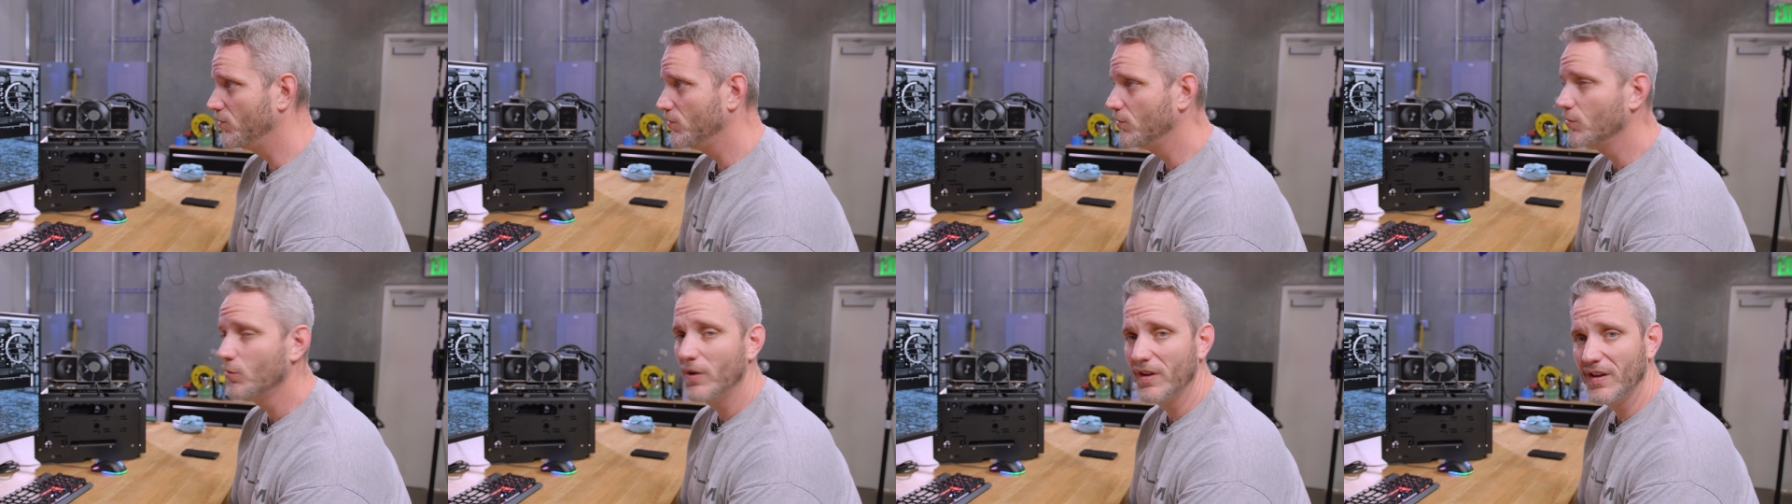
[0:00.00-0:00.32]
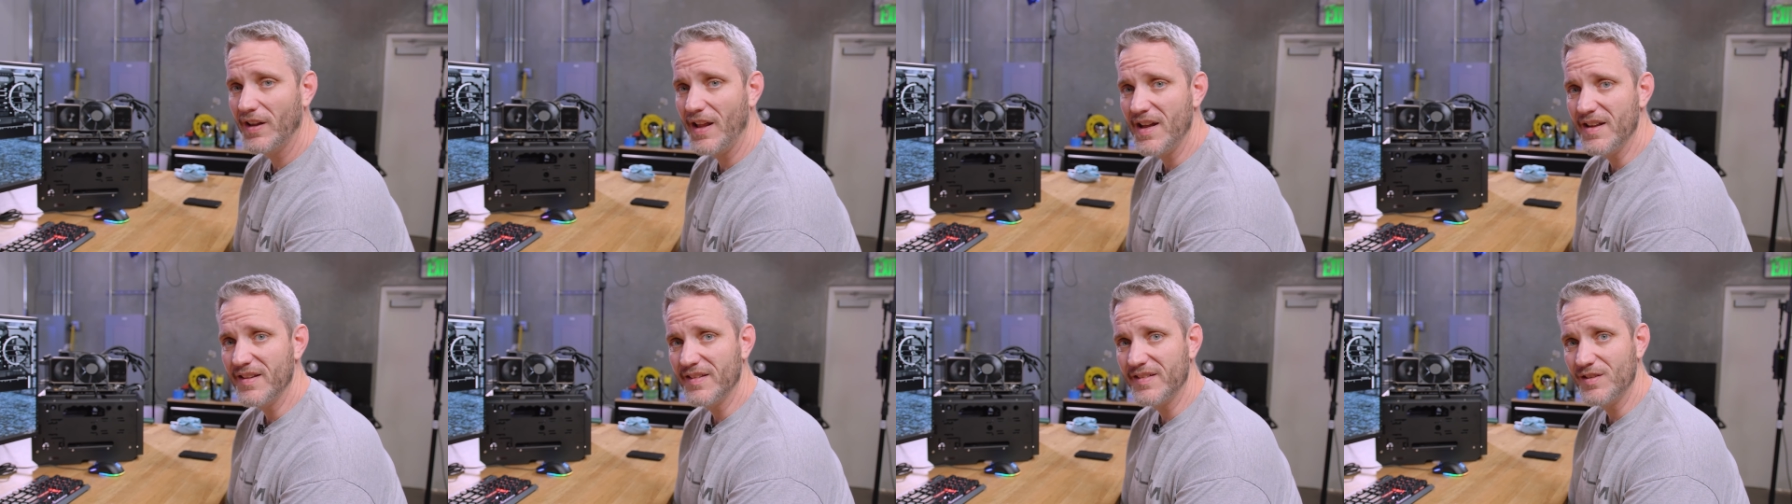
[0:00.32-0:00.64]

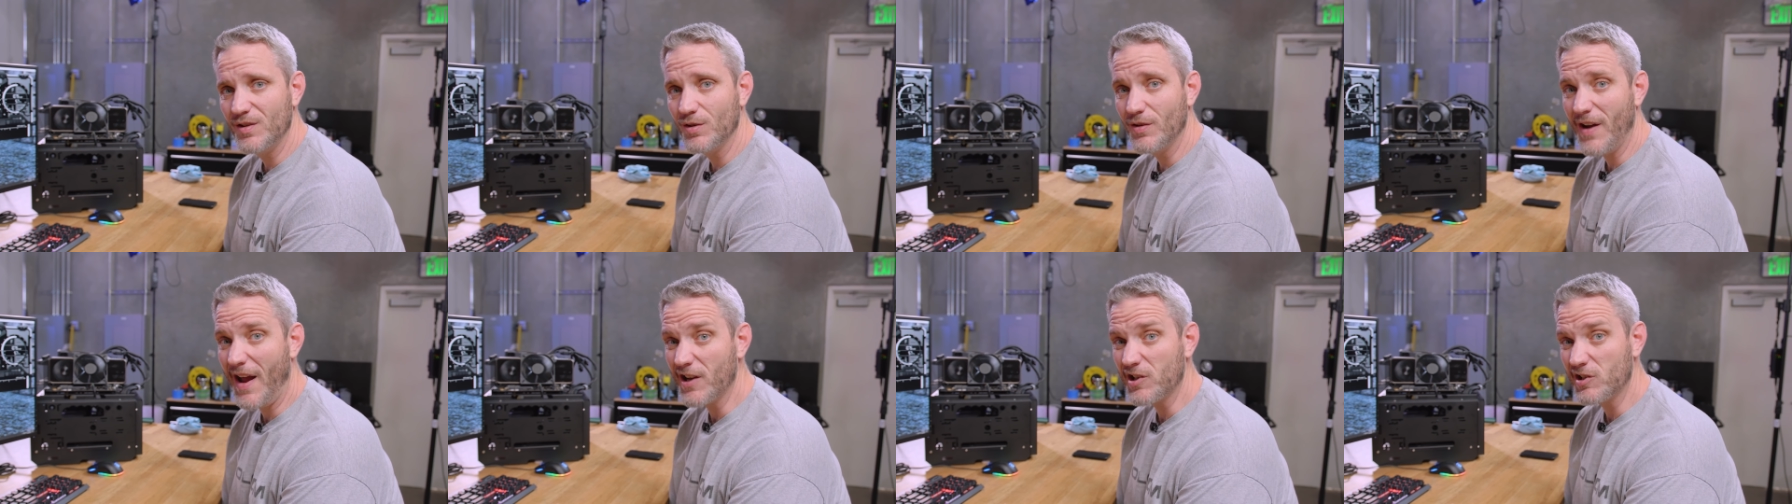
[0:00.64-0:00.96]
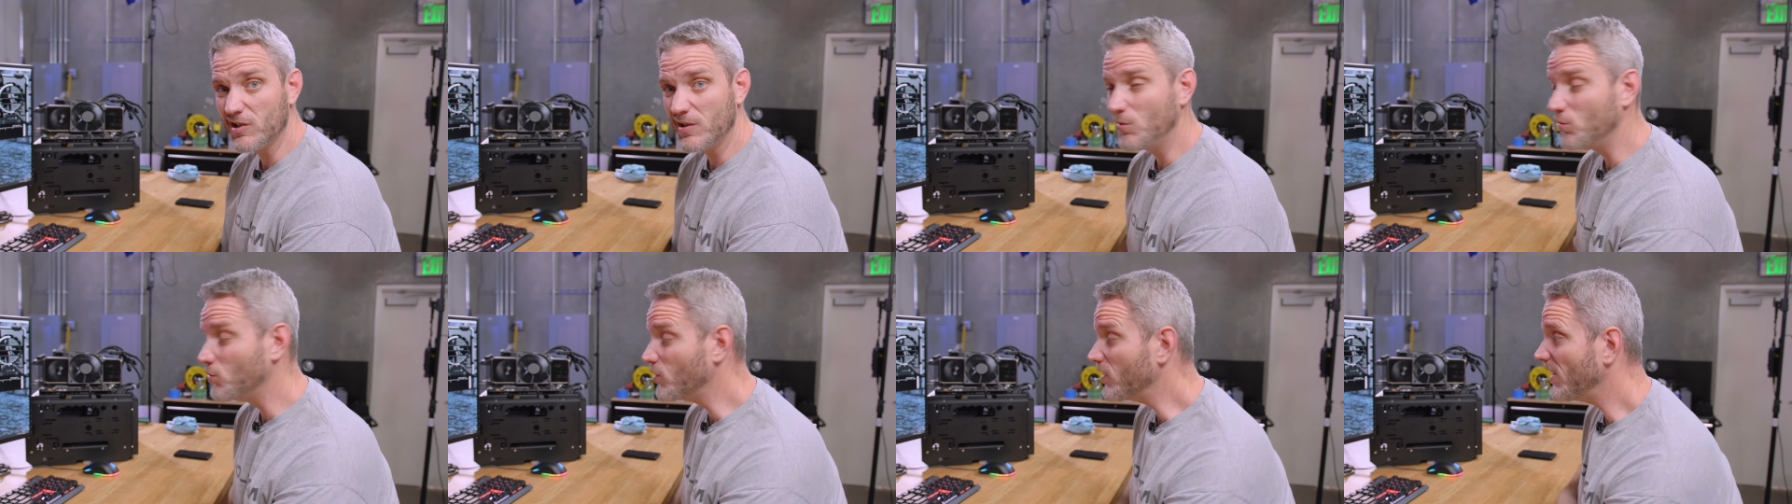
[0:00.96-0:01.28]
realize you're
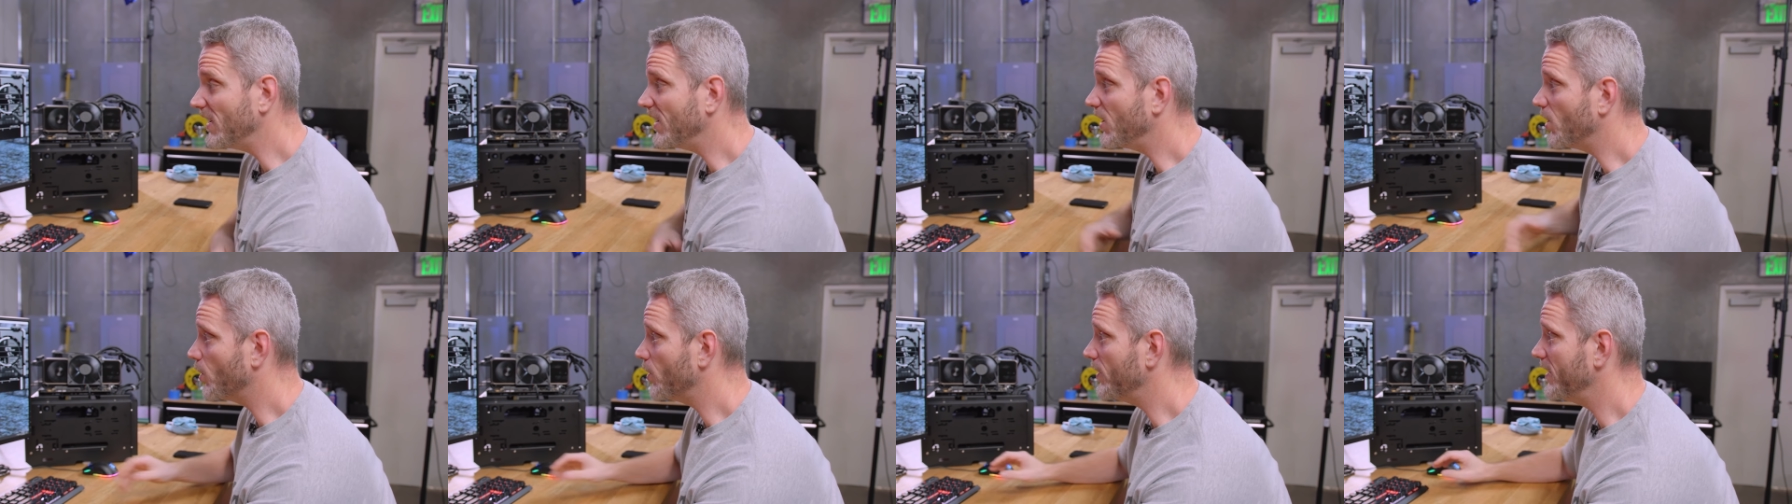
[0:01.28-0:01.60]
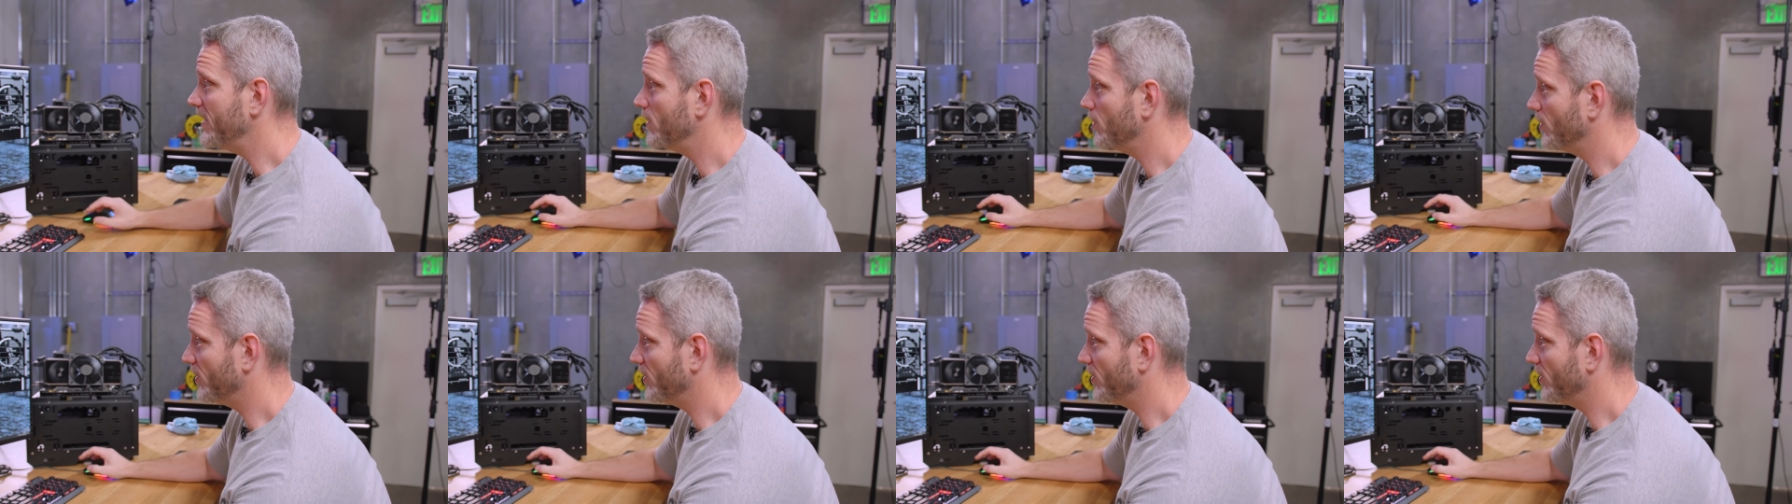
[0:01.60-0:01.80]
actually really hurting